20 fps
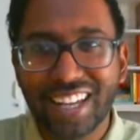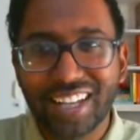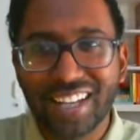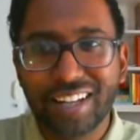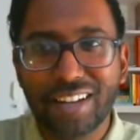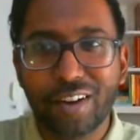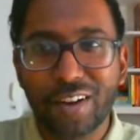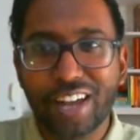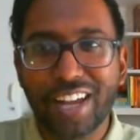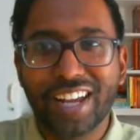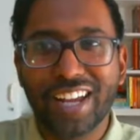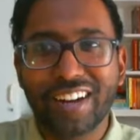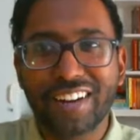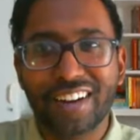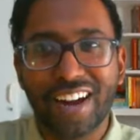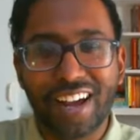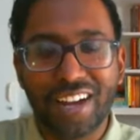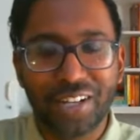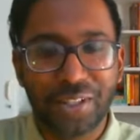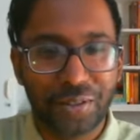going
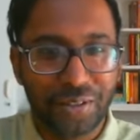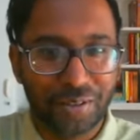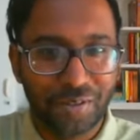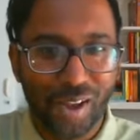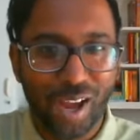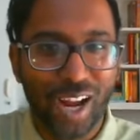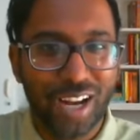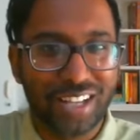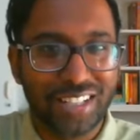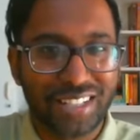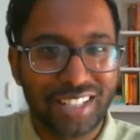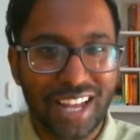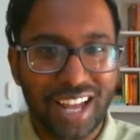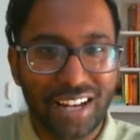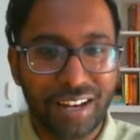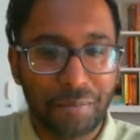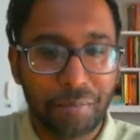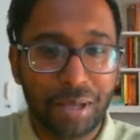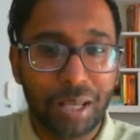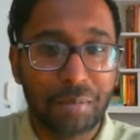around with various kind
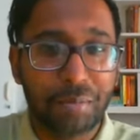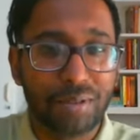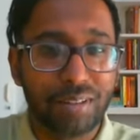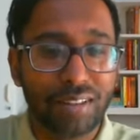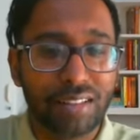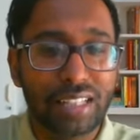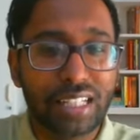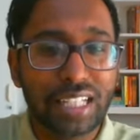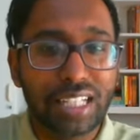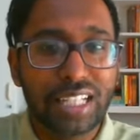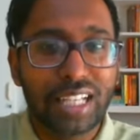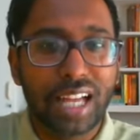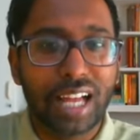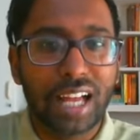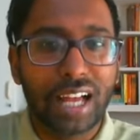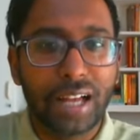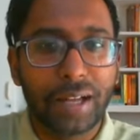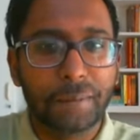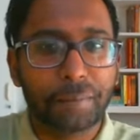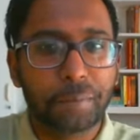of people
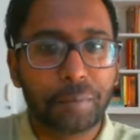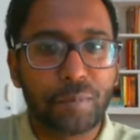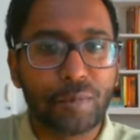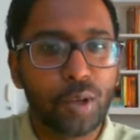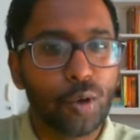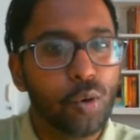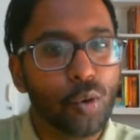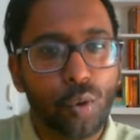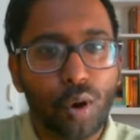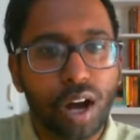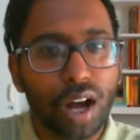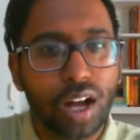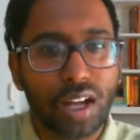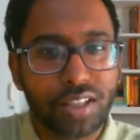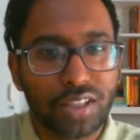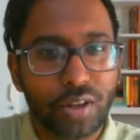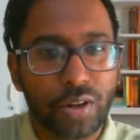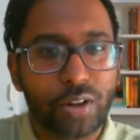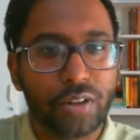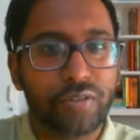who are
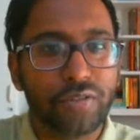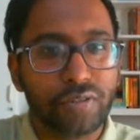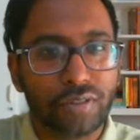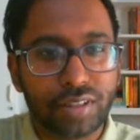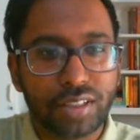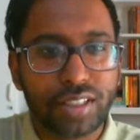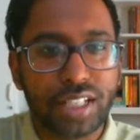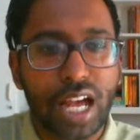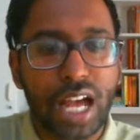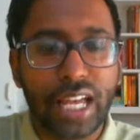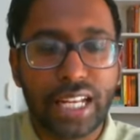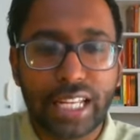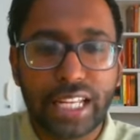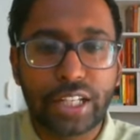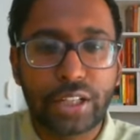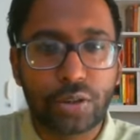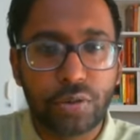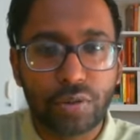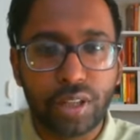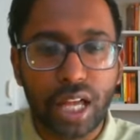sort of tied
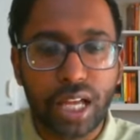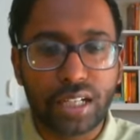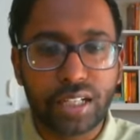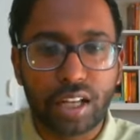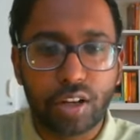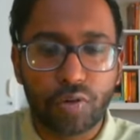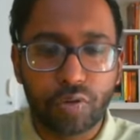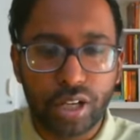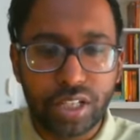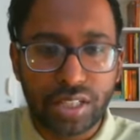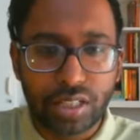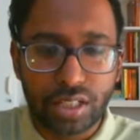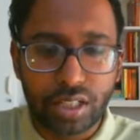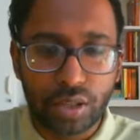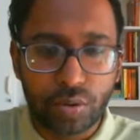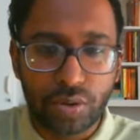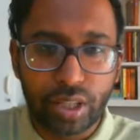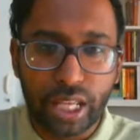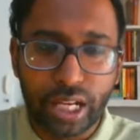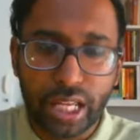into that, resonant
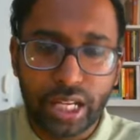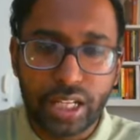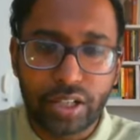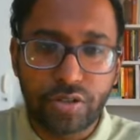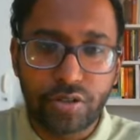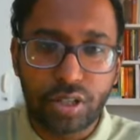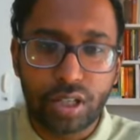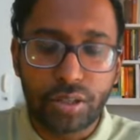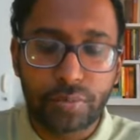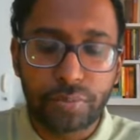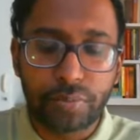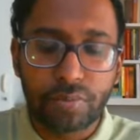with that energy.